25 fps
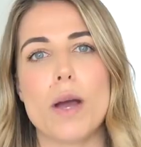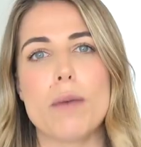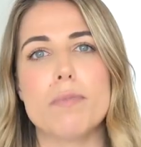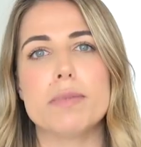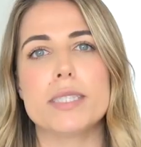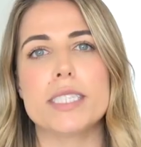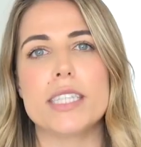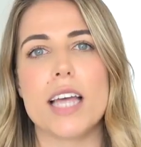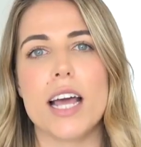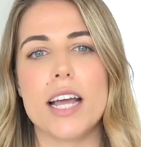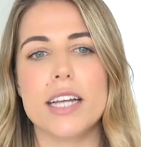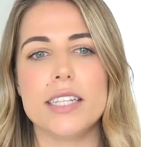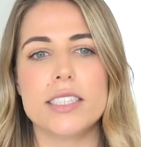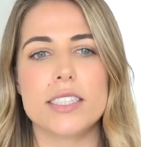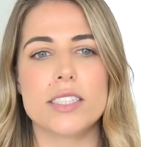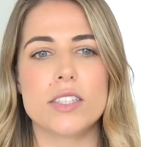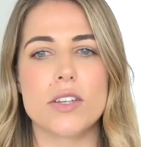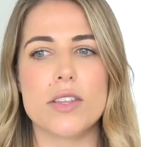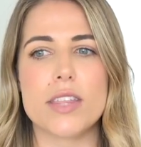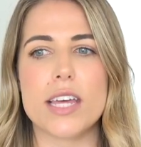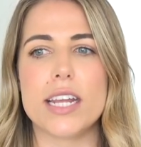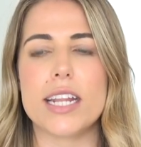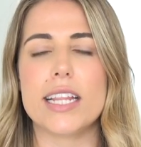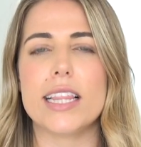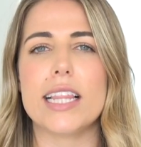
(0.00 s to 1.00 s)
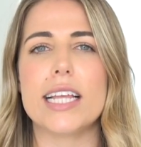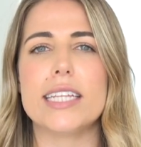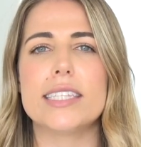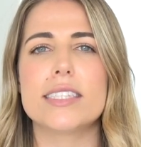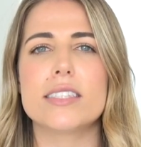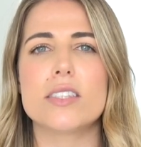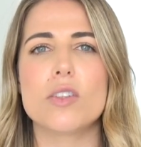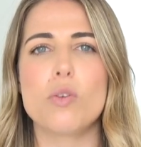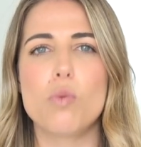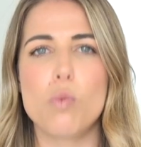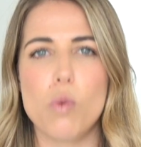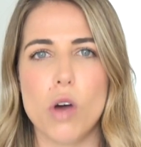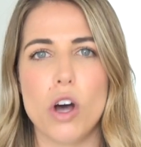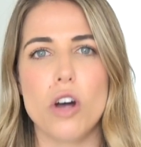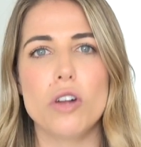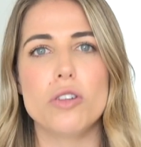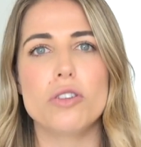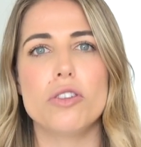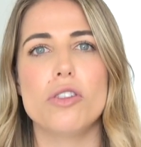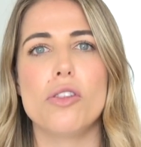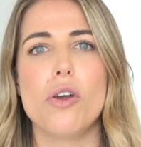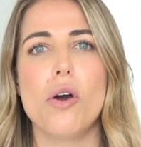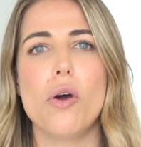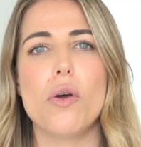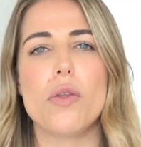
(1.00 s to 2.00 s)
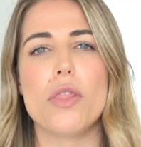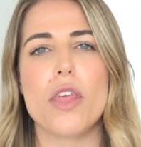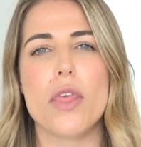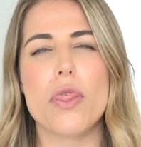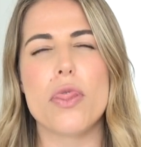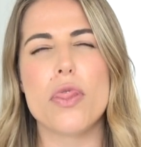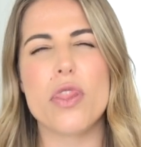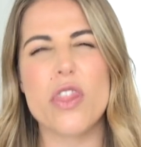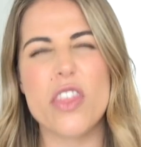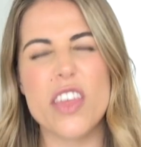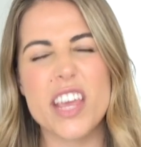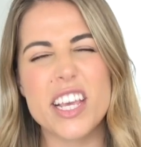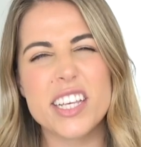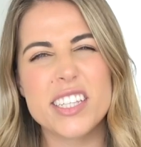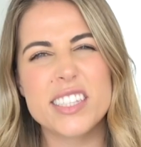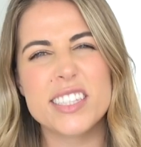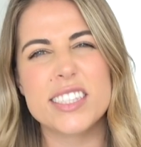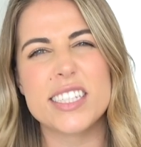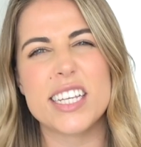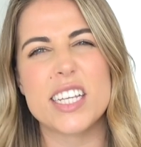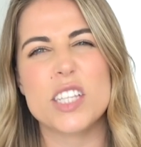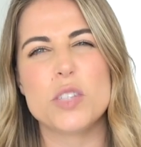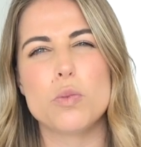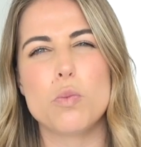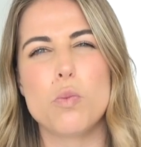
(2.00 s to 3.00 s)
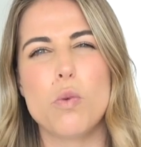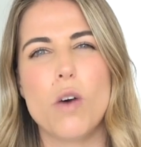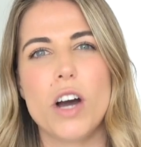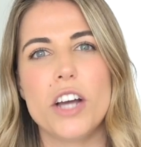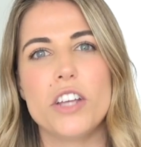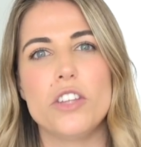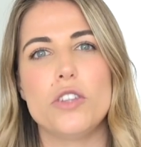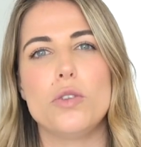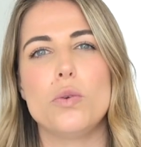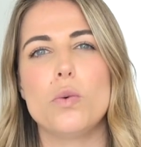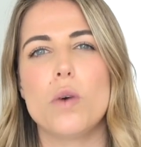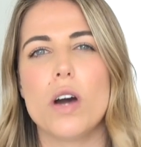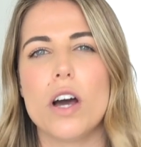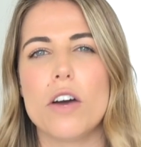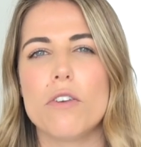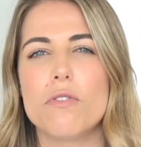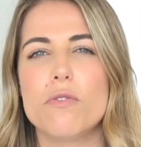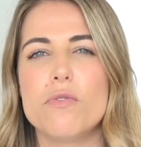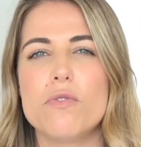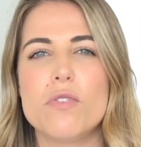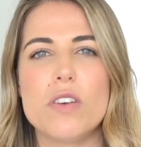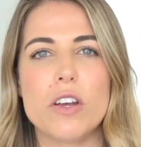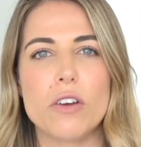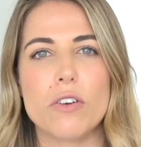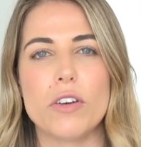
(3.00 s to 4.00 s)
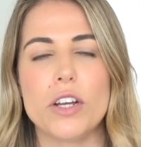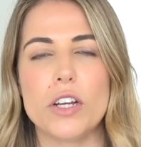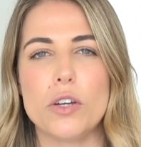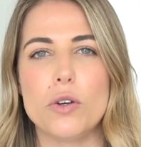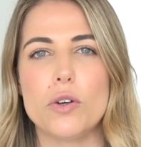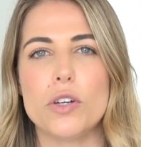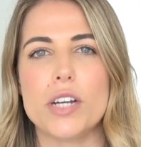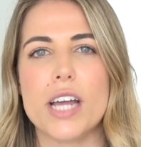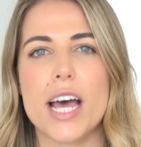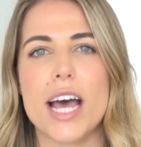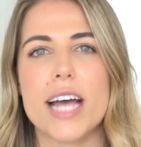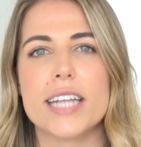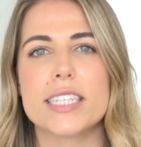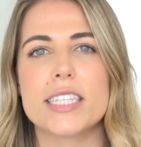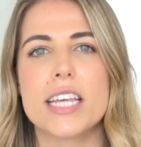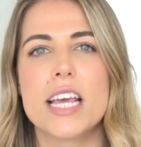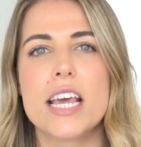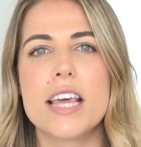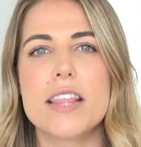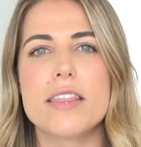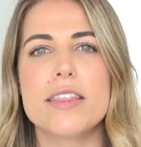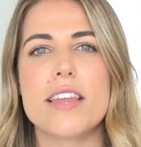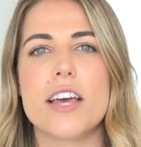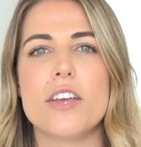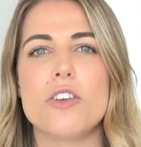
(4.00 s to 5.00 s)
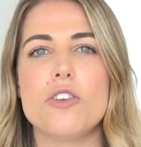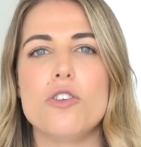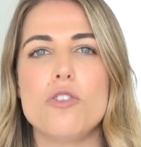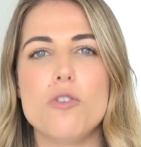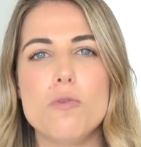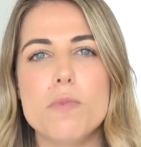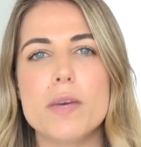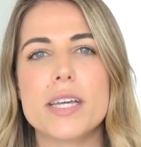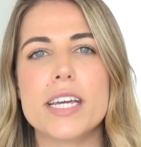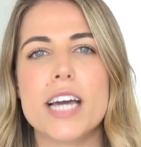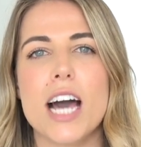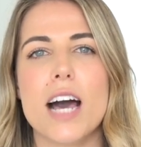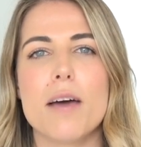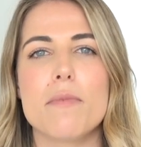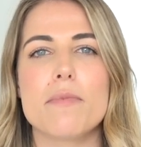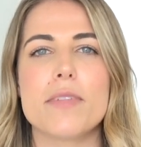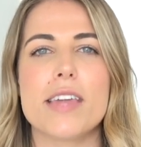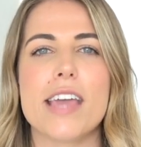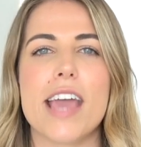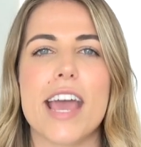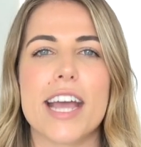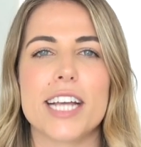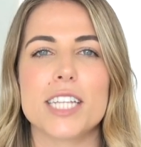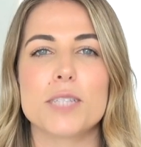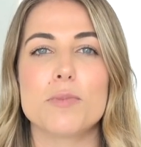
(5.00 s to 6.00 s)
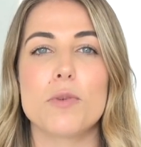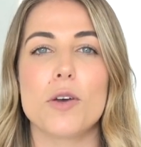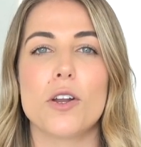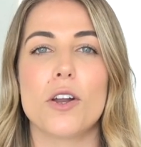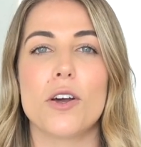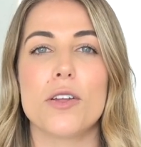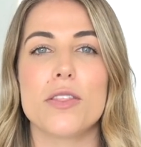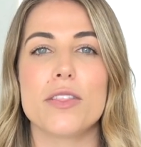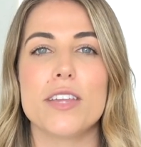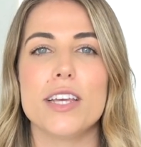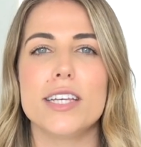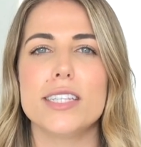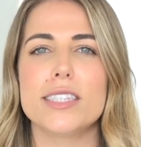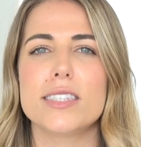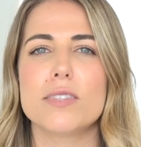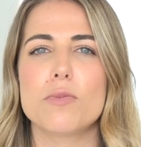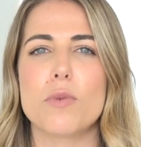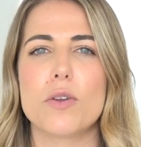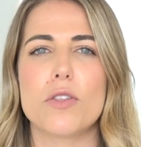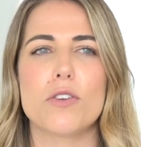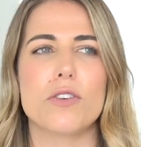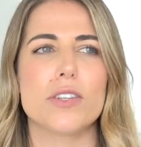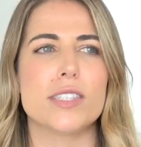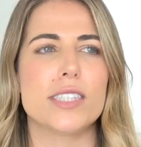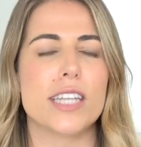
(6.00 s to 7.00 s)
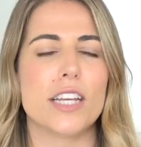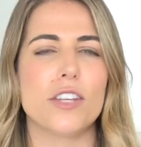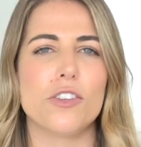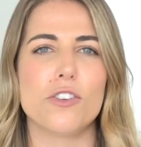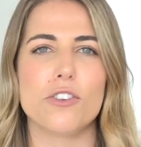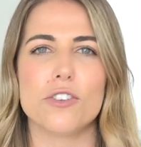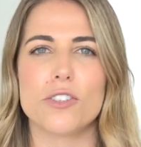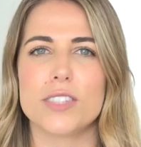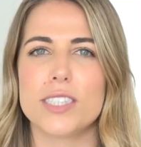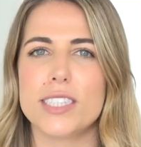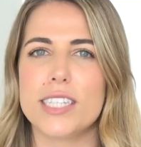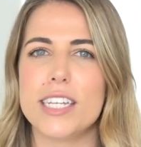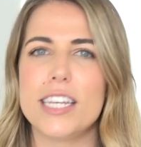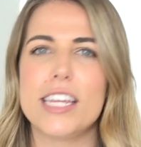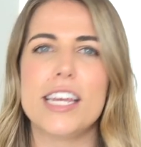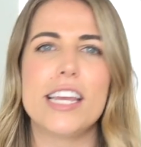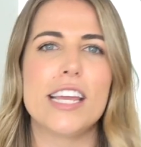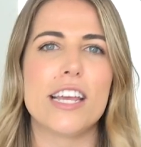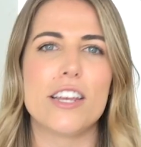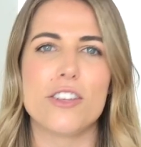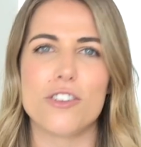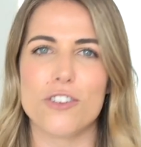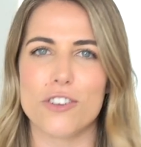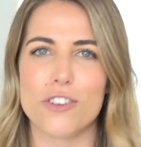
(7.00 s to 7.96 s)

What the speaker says: website so that it lets the world know that this is what you are very good at. that you become the expert on this, whether it's in your city, in